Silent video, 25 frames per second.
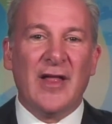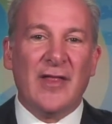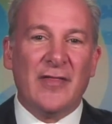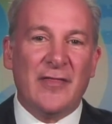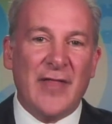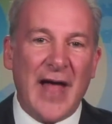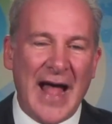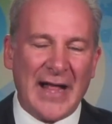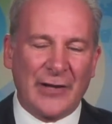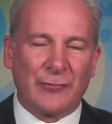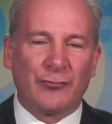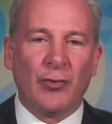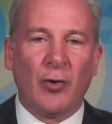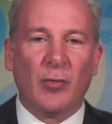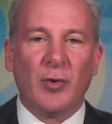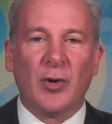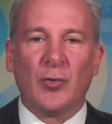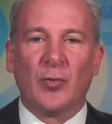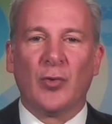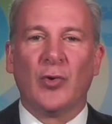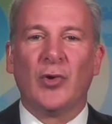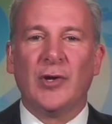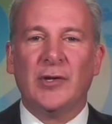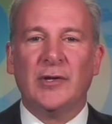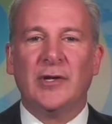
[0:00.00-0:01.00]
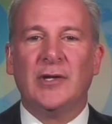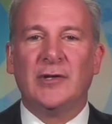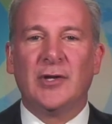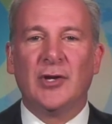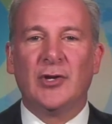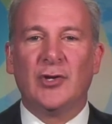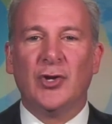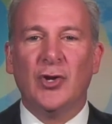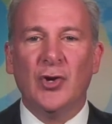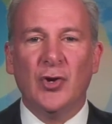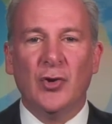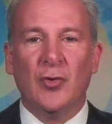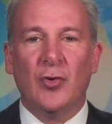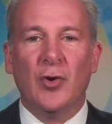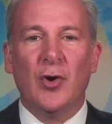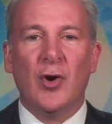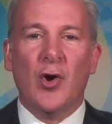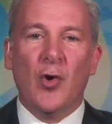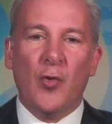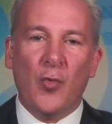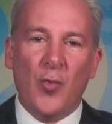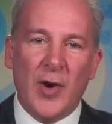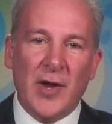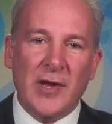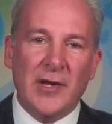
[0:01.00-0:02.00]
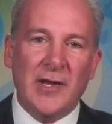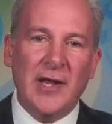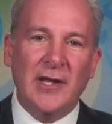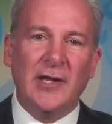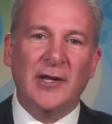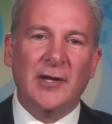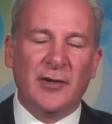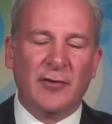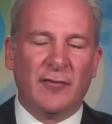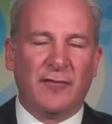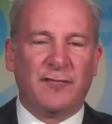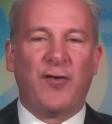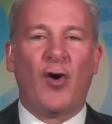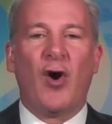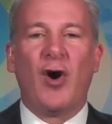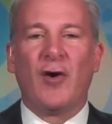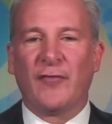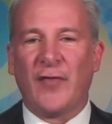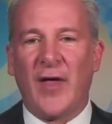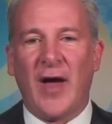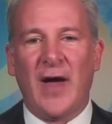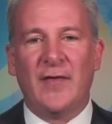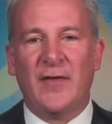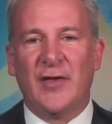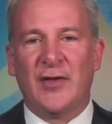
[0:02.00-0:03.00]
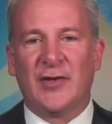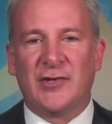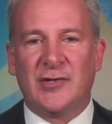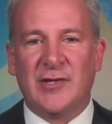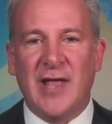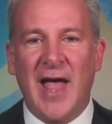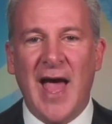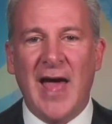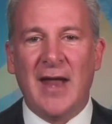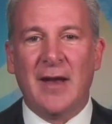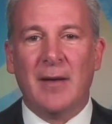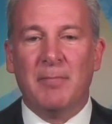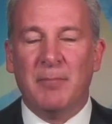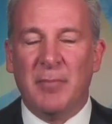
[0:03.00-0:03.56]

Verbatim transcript: That's what we really need to do we need to default on this debt